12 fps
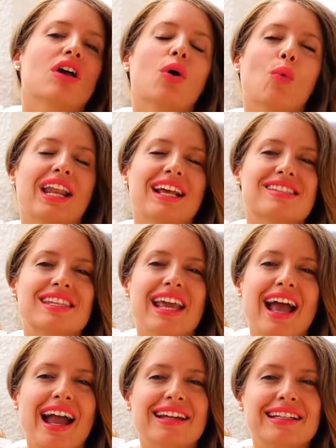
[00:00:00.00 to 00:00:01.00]
When I
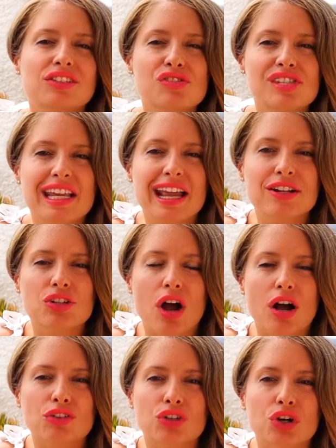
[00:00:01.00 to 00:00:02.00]
say I need to see a
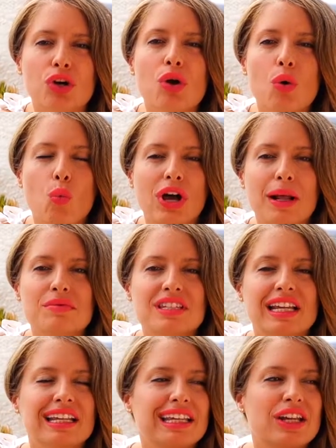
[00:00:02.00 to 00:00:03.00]
doctor, what I'm
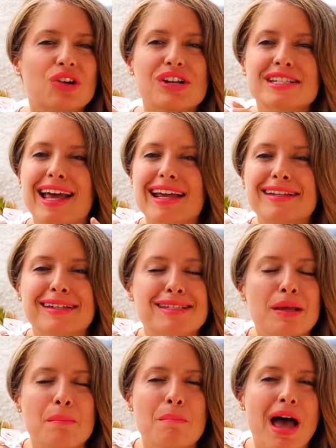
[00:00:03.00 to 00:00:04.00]
saying here is that it
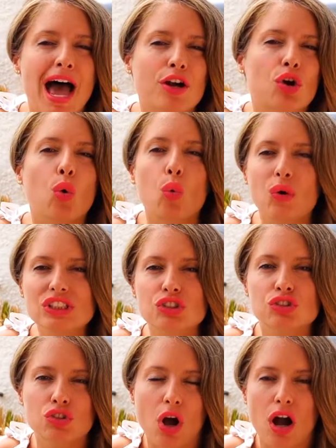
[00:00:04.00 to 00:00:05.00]
doesn't matter
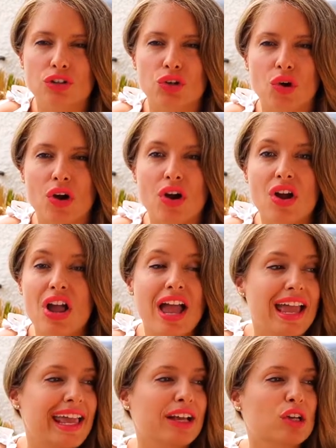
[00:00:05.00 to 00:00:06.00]
which doctor.
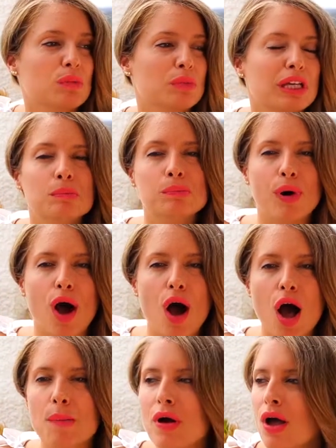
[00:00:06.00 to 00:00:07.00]
It can be
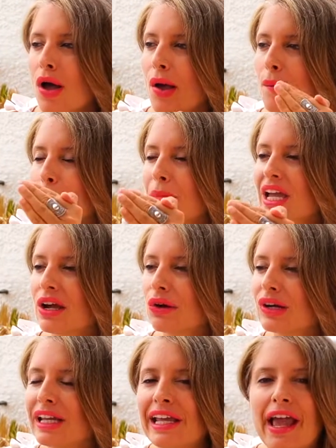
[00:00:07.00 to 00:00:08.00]
Bob,
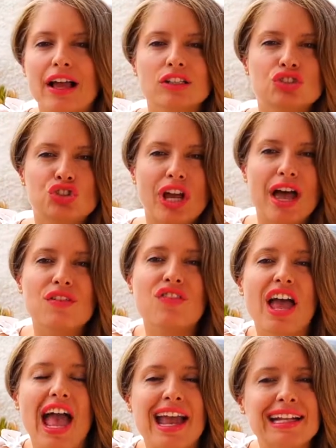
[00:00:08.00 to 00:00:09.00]
Mary, Jeff,
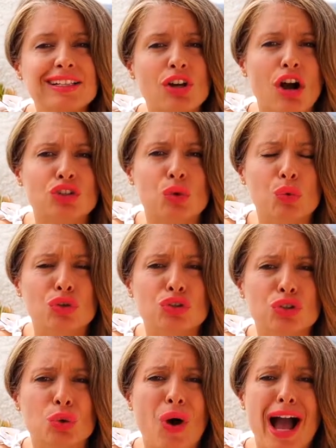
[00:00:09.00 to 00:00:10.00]
any doctor will
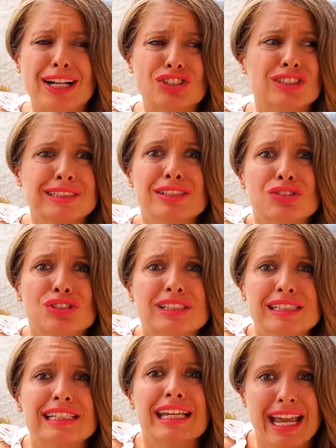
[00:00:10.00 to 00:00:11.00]
do. I just need to
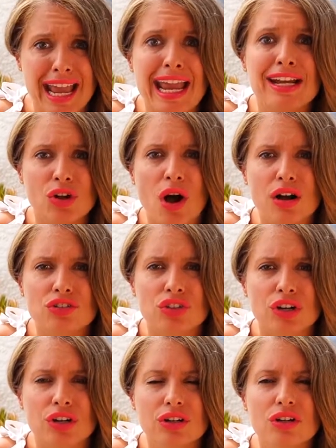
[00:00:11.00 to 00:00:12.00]
see a
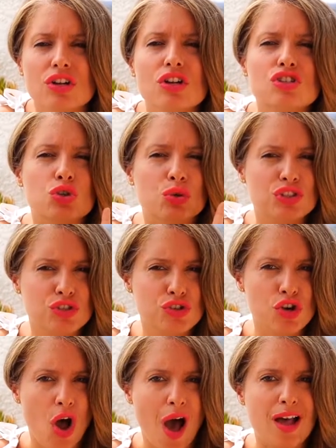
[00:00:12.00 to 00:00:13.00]
doctor. So it's
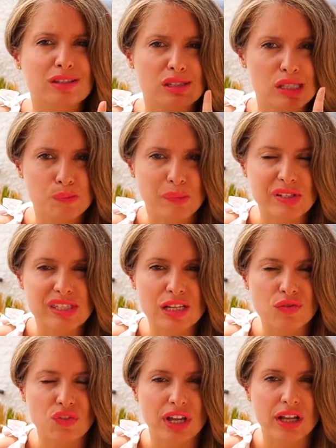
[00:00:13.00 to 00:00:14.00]
not
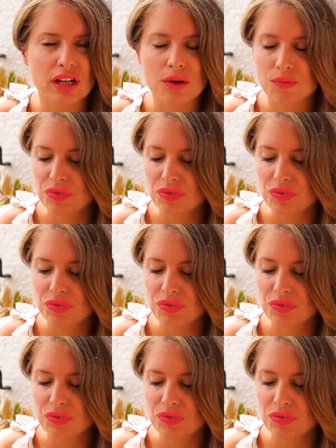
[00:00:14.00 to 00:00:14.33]
specific.